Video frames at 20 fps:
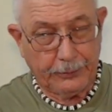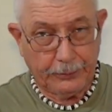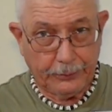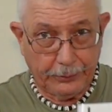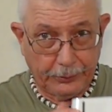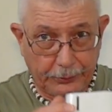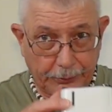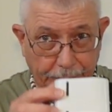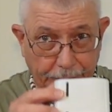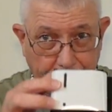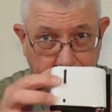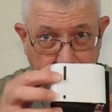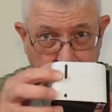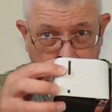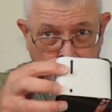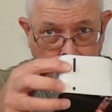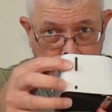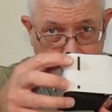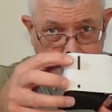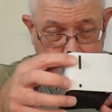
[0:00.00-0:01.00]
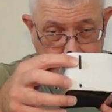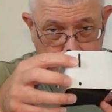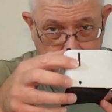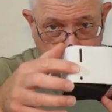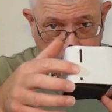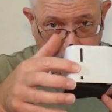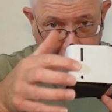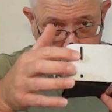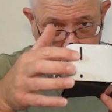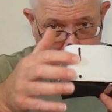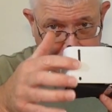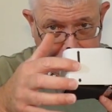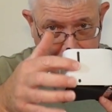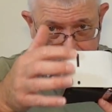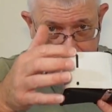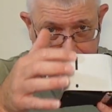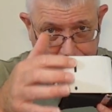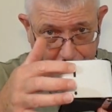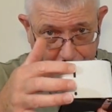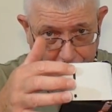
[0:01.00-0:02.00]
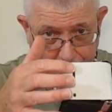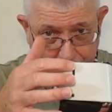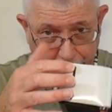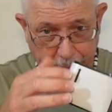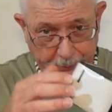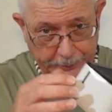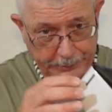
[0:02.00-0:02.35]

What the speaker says: you can see right here on the paper there